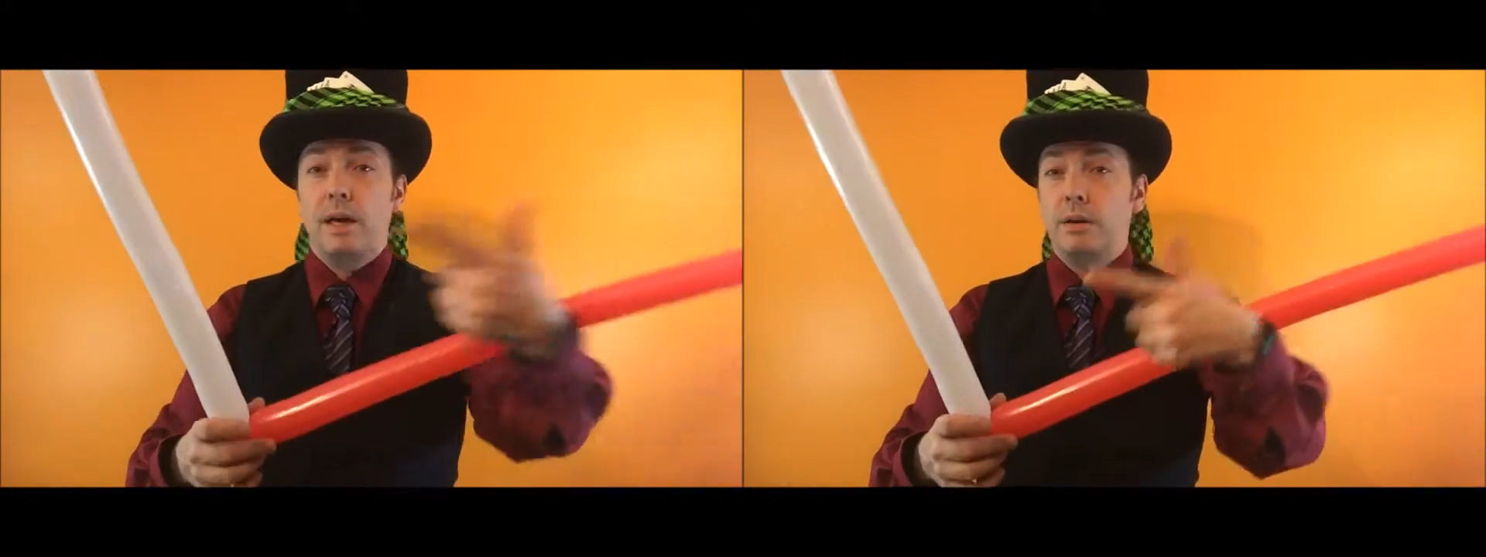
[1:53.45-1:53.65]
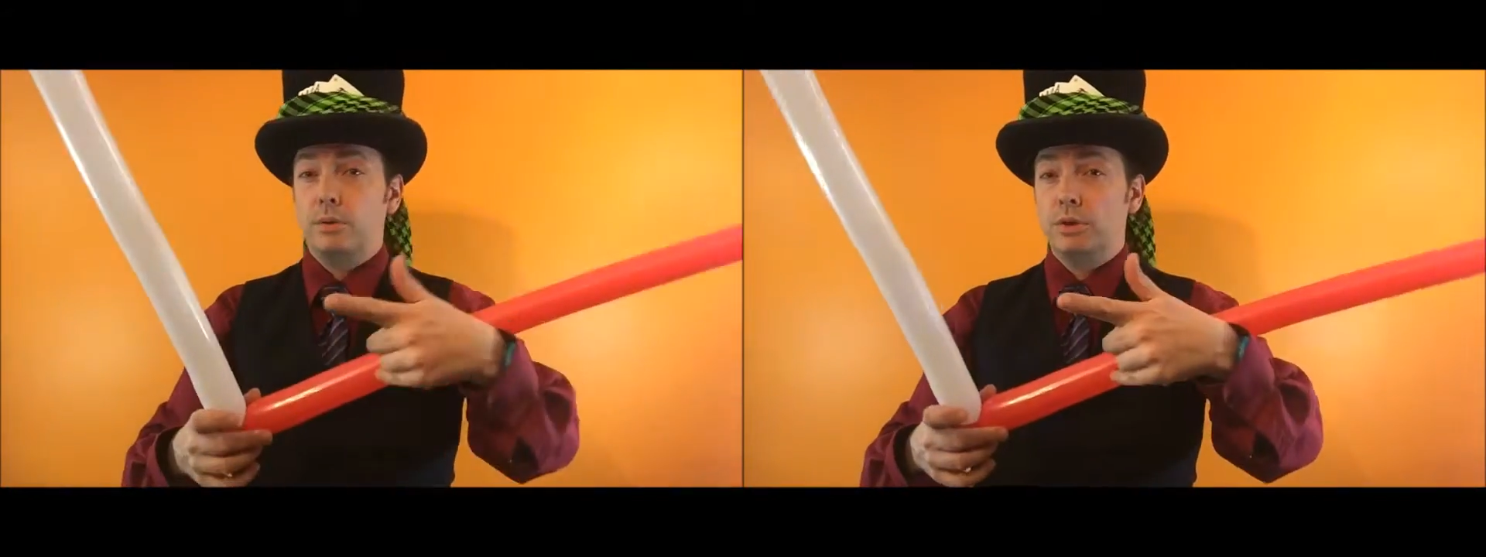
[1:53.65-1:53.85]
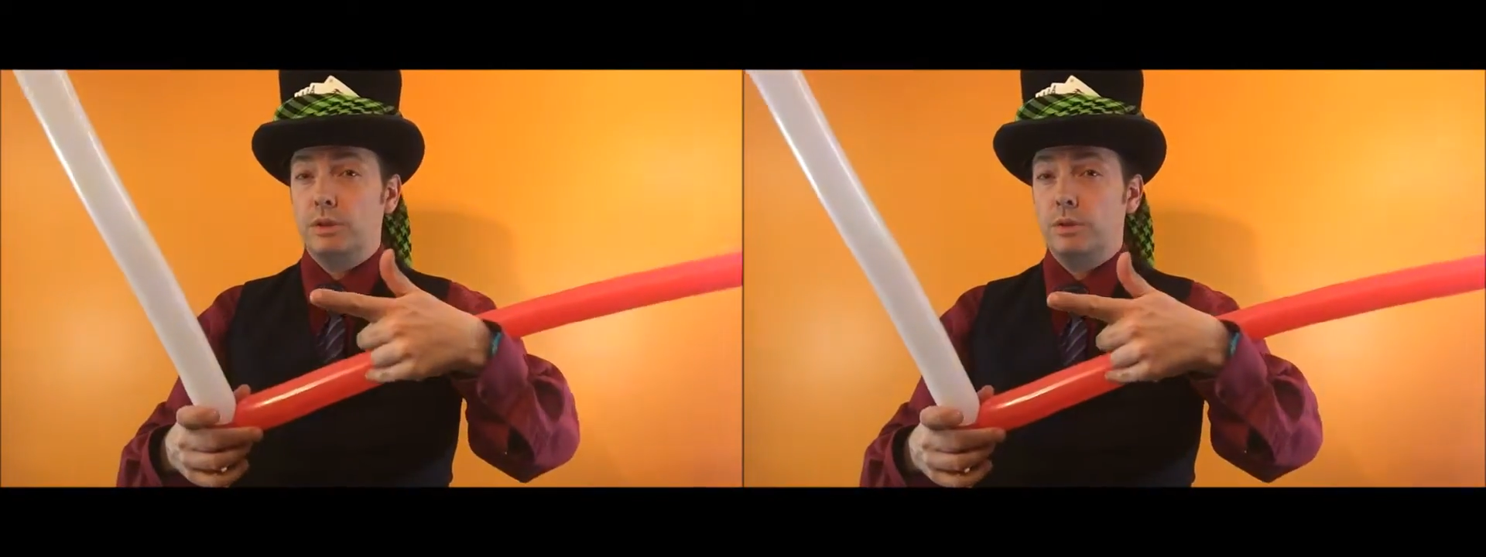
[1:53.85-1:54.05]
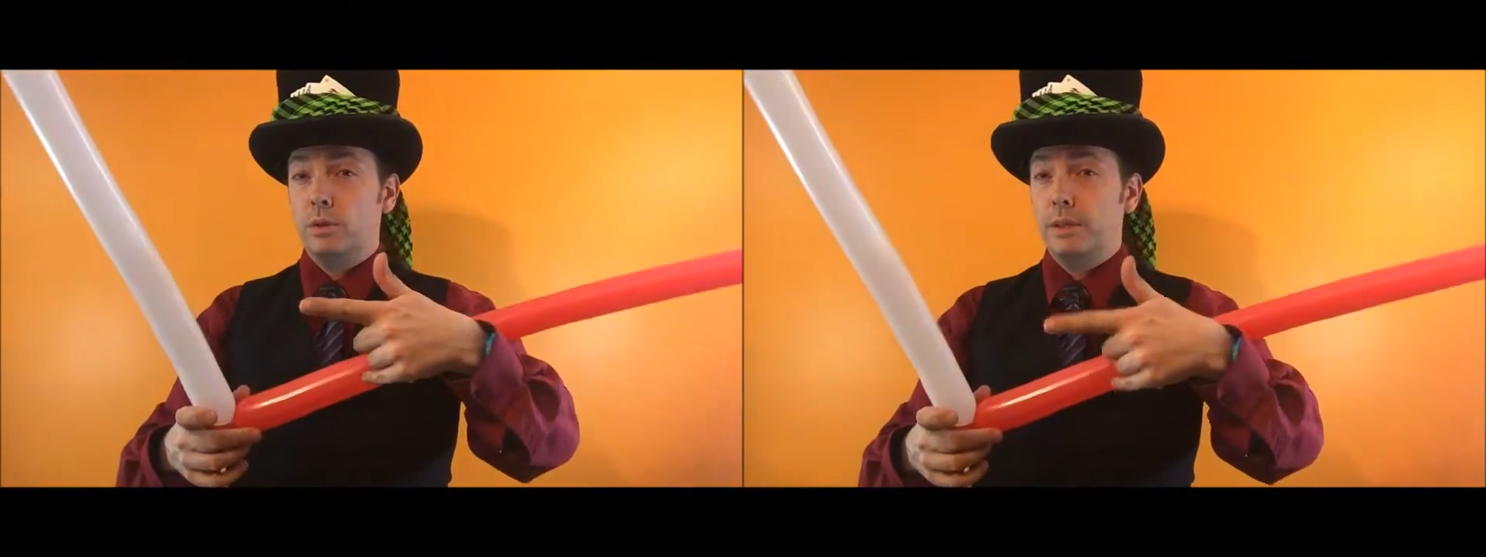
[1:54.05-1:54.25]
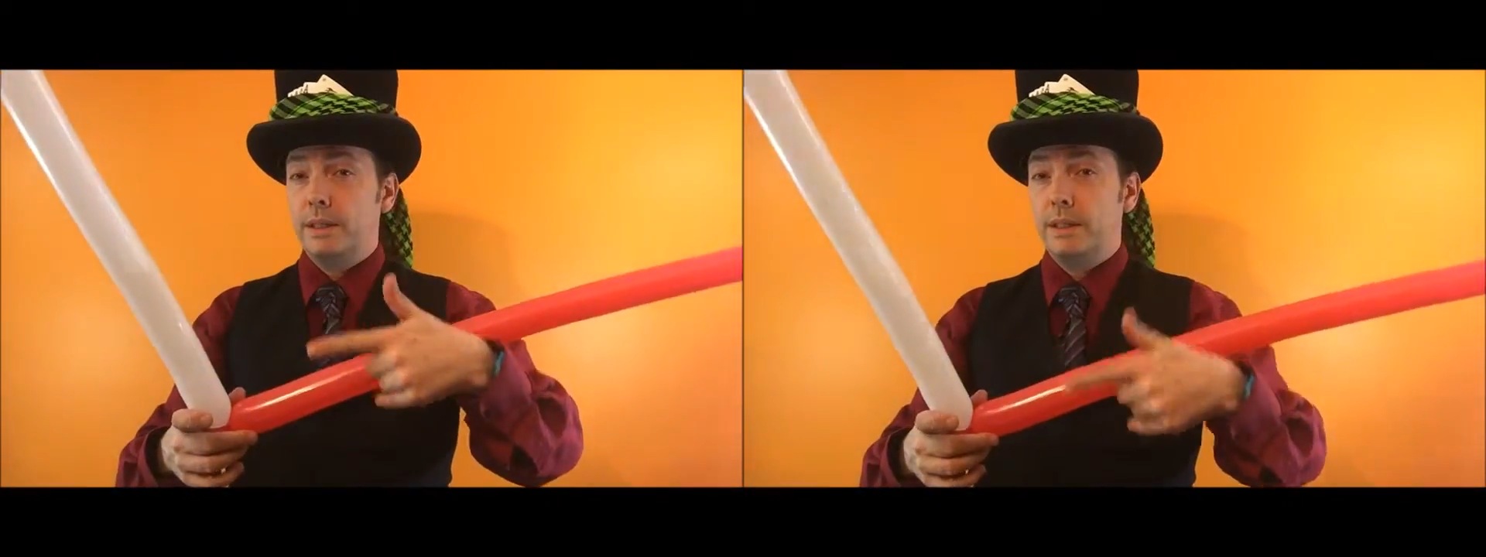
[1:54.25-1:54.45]
I will show you
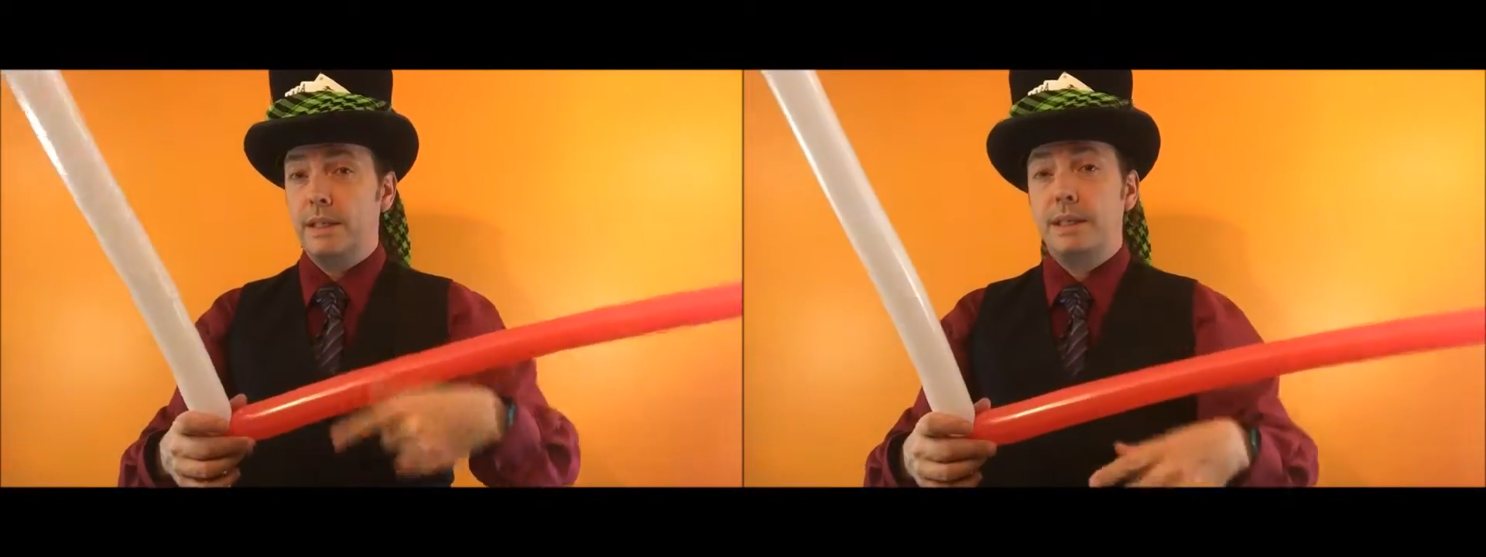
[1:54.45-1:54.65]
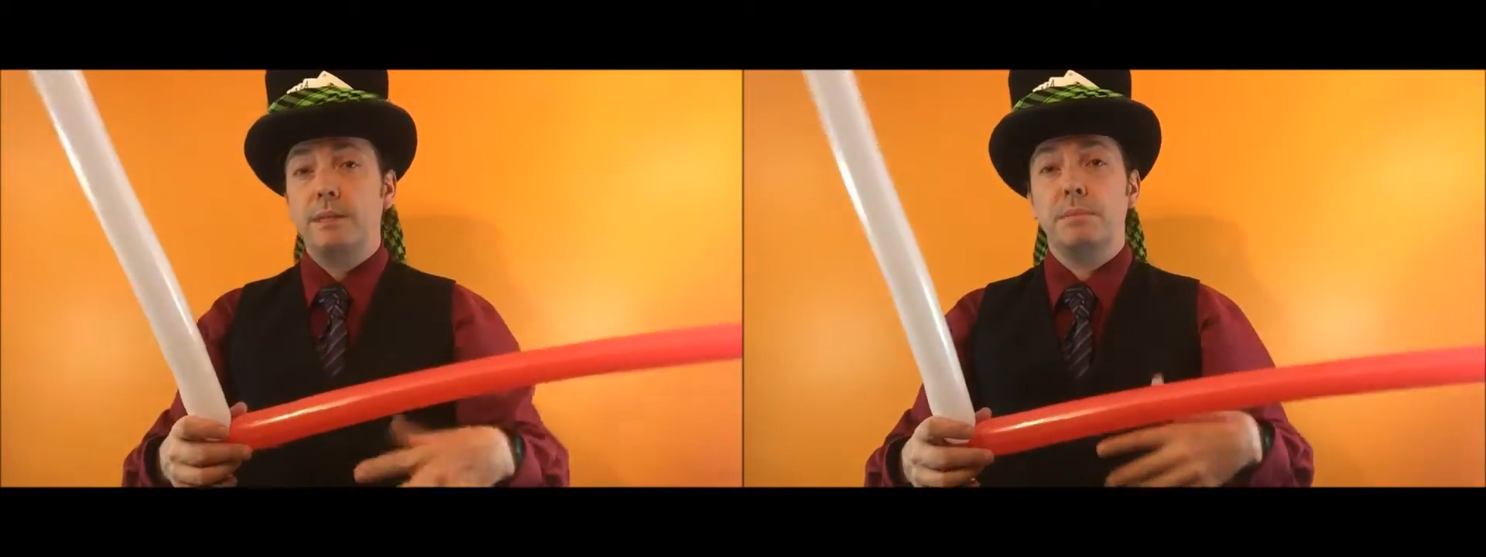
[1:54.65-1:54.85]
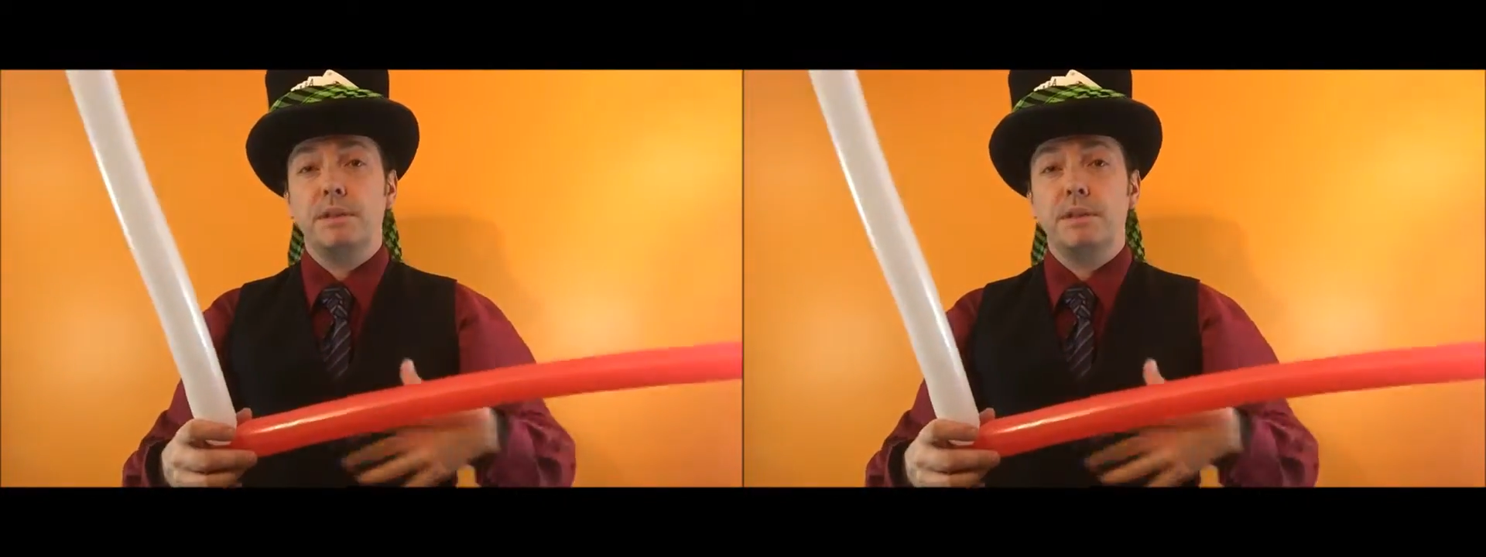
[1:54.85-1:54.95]
quickly here,